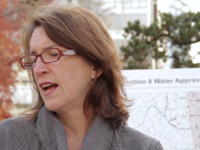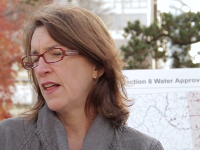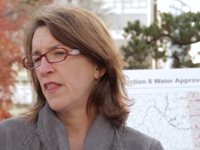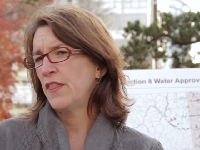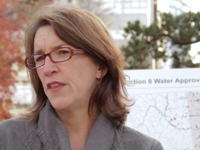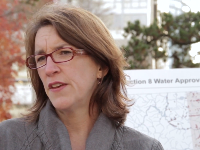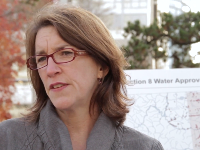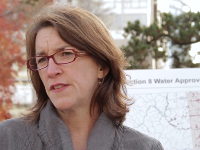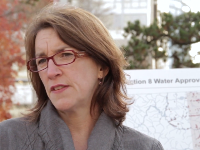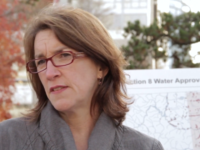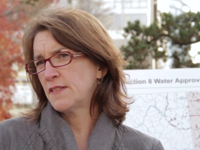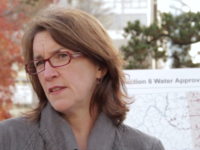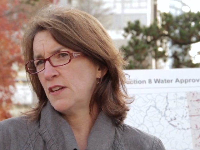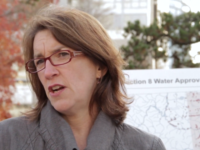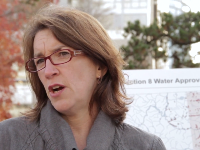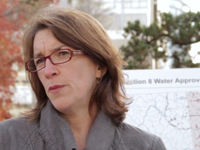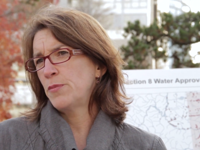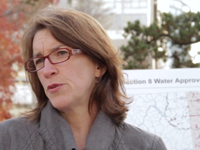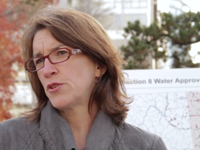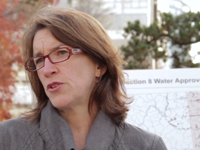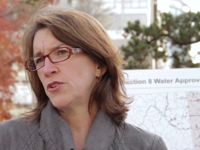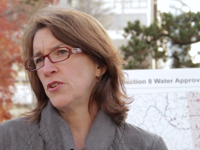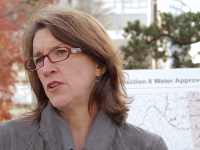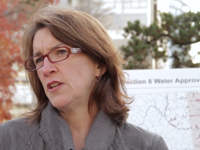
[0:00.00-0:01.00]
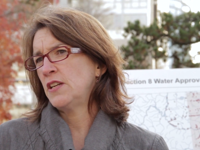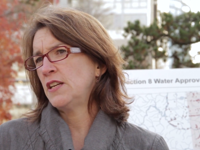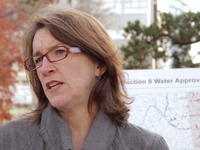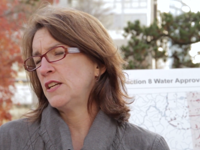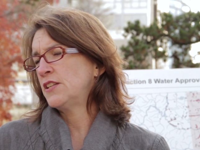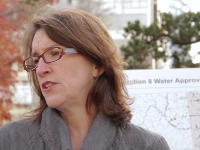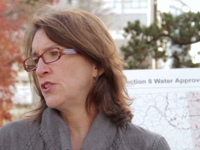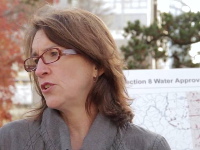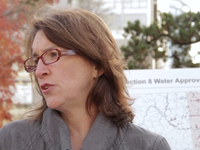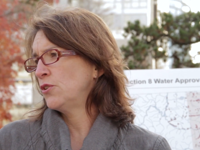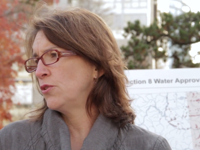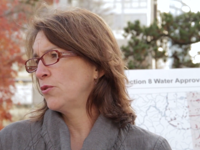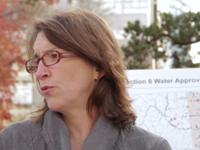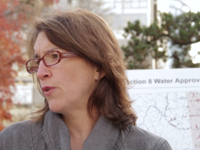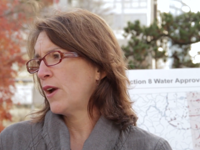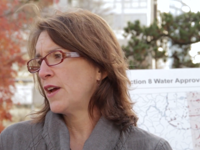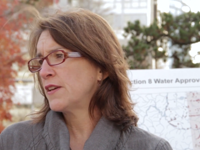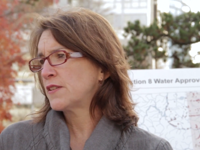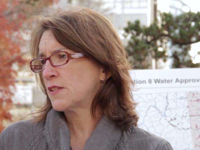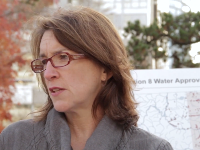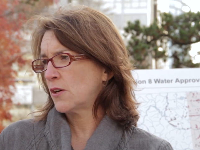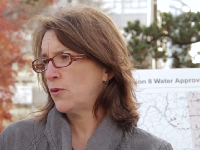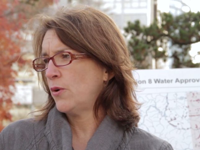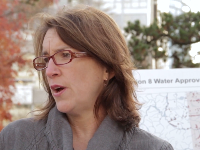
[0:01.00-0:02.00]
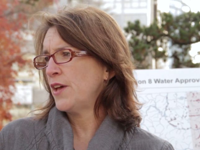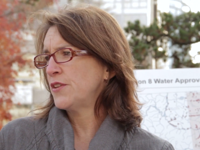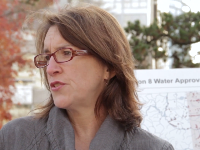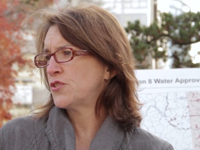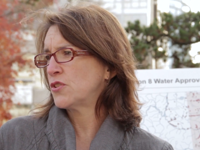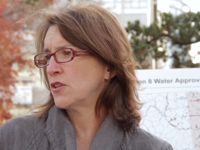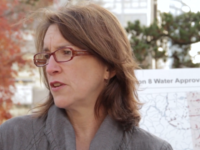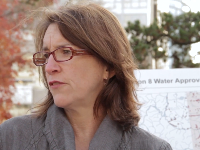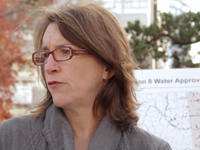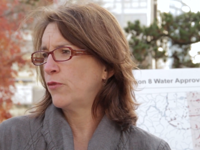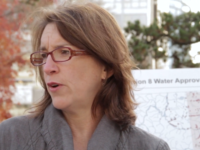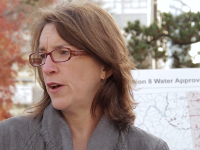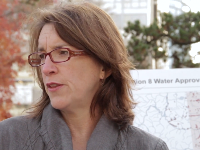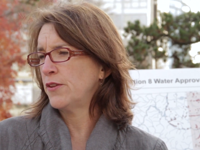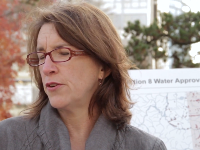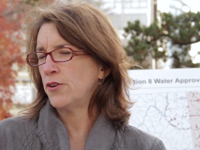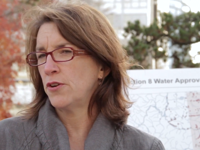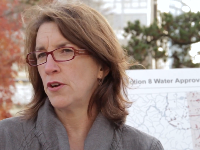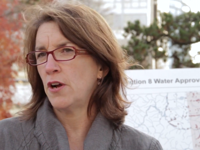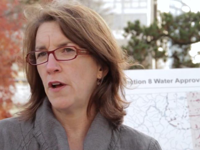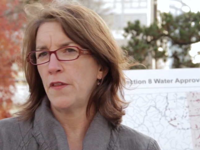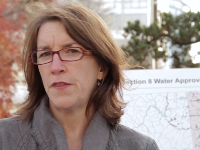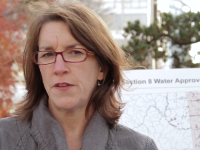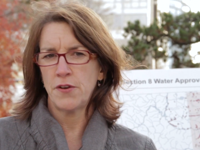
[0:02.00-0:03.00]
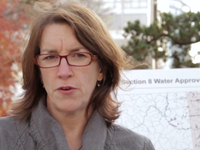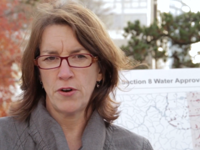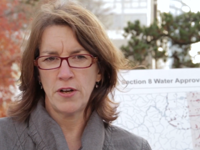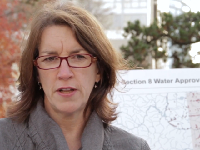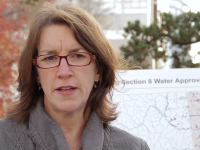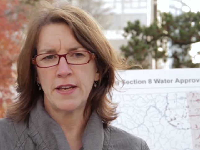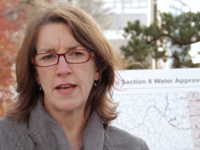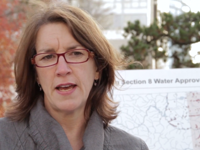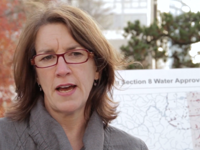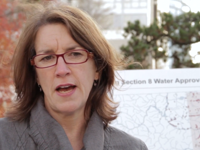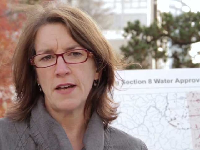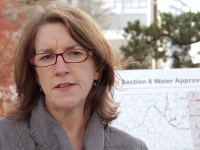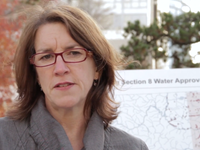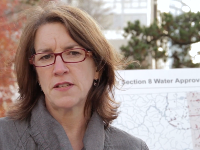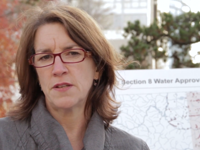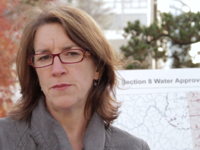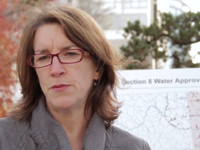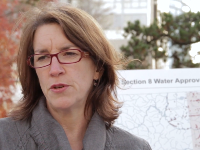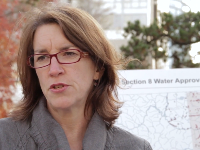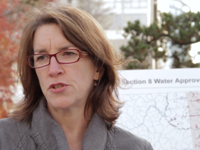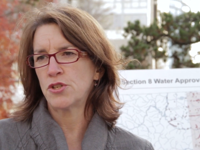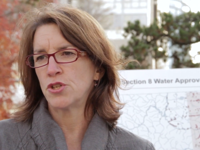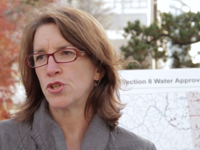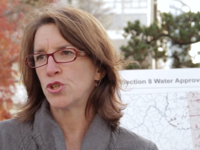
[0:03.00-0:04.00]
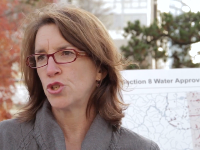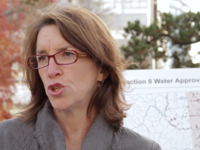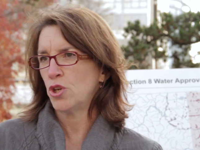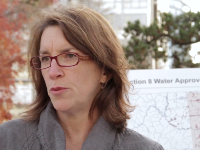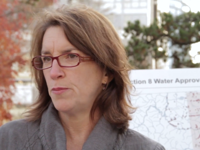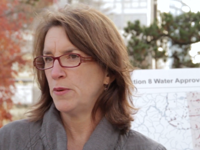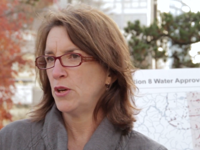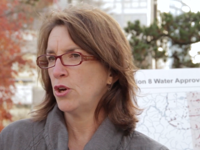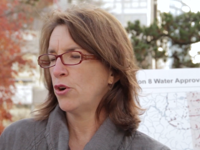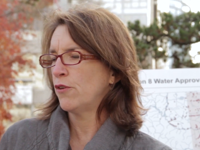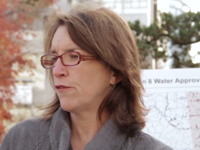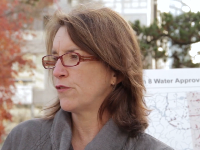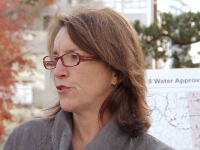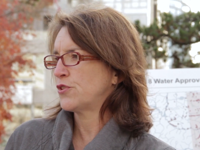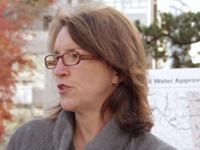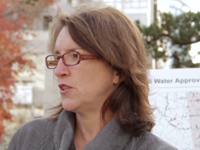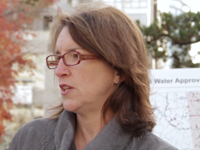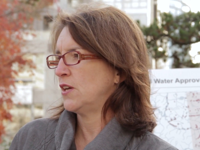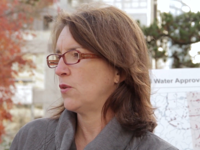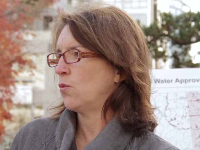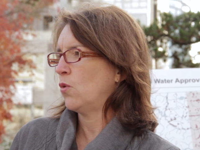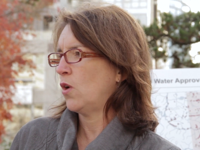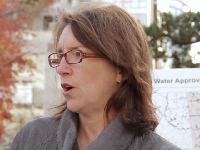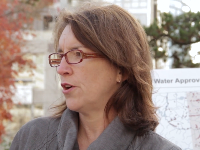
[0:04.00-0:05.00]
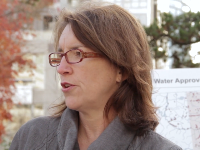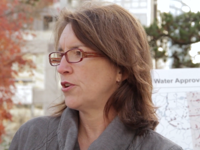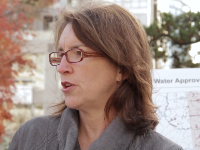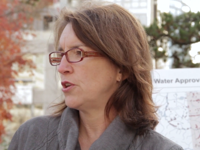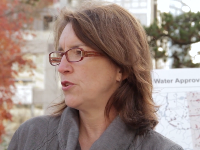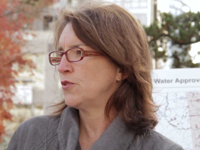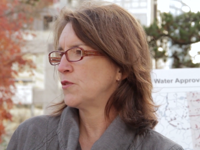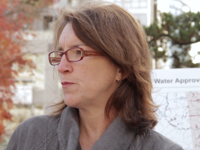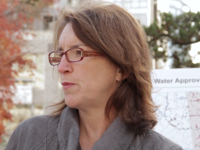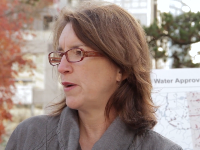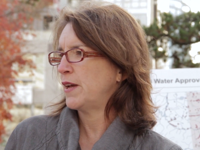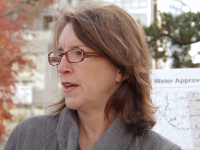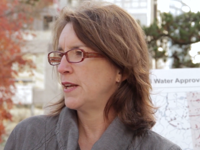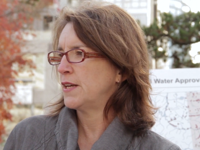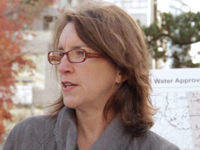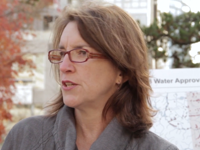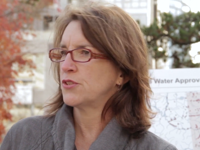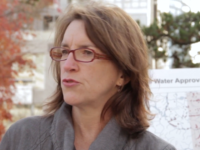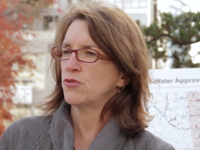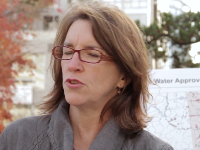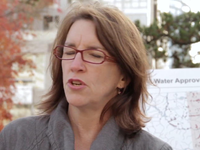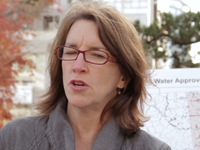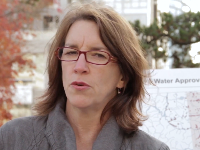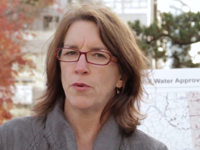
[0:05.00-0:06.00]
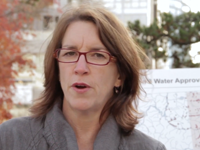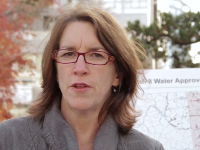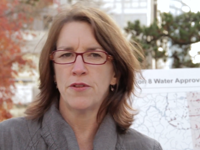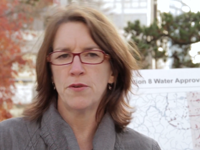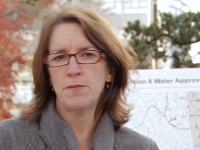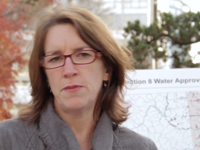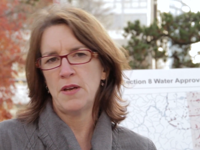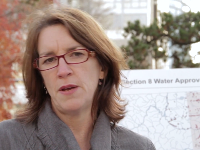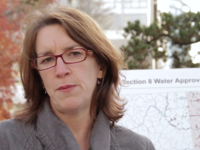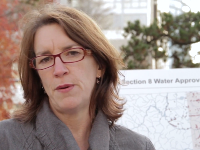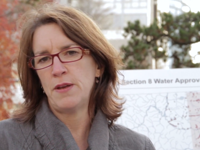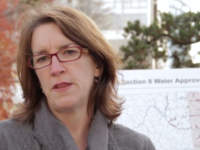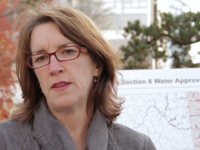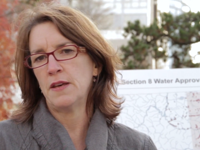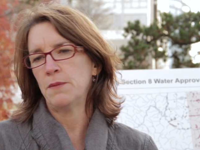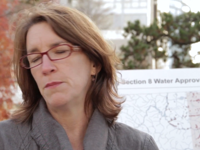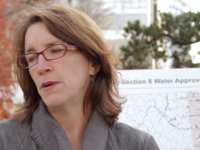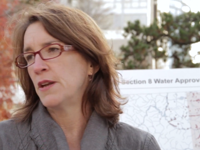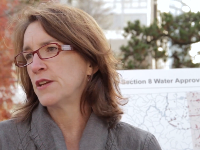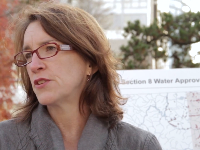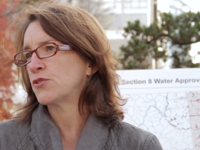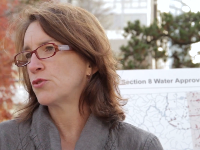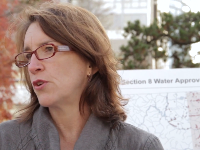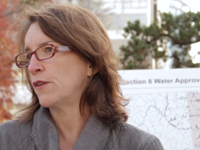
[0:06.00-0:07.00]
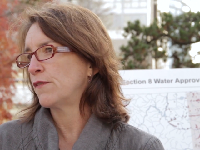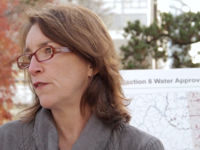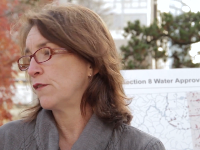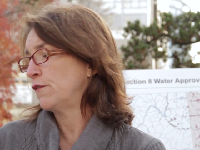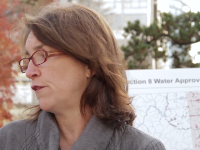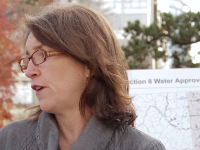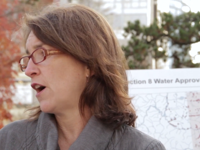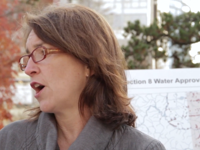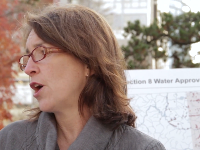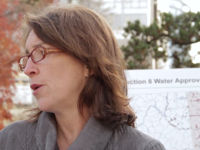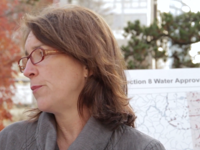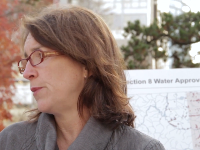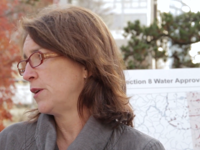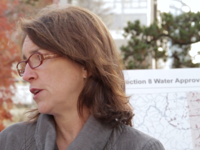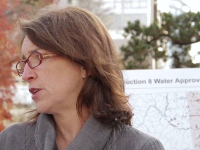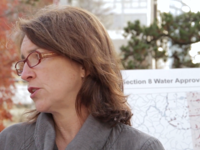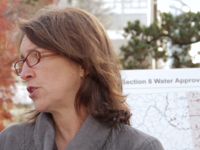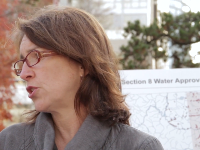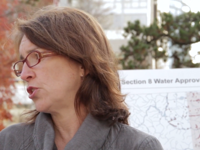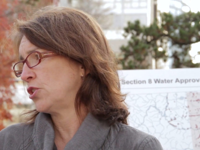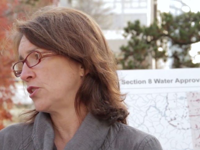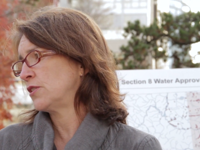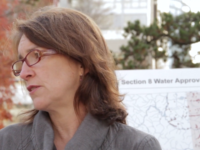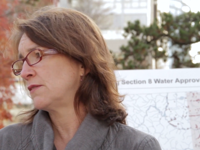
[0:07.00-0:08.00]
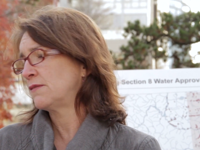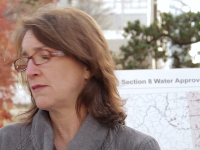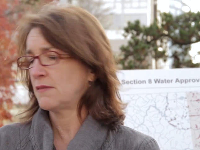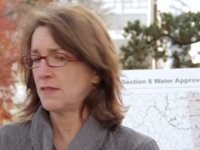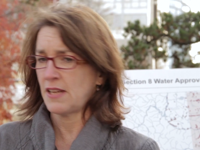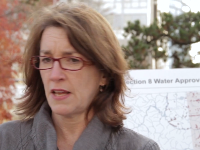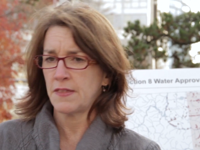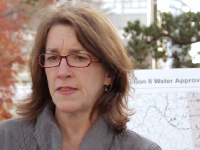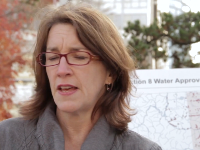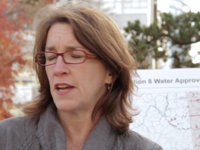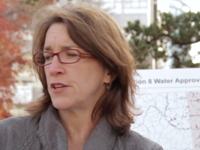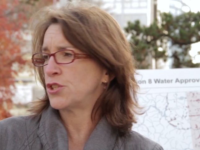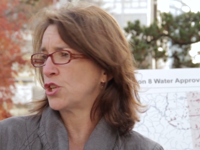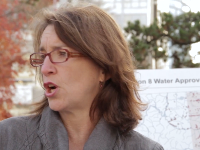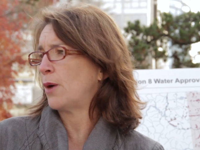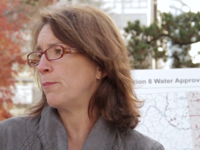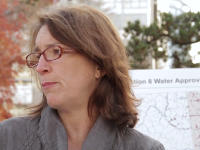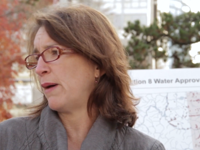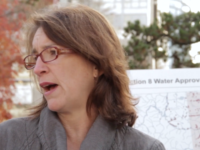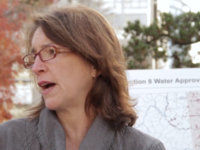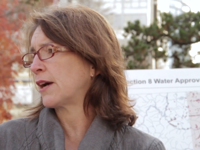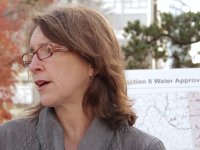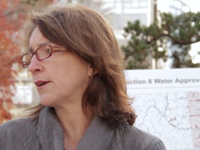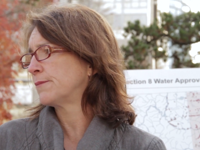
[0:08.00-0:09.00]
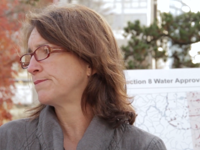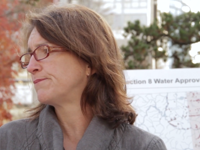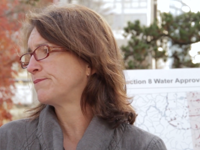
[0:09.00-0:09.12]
this is an opportunity to raise the question of whether or not the Oil and Gas Commission should be overseeing water use by industry, or whether maybe the Ministry of Environment could get that job back.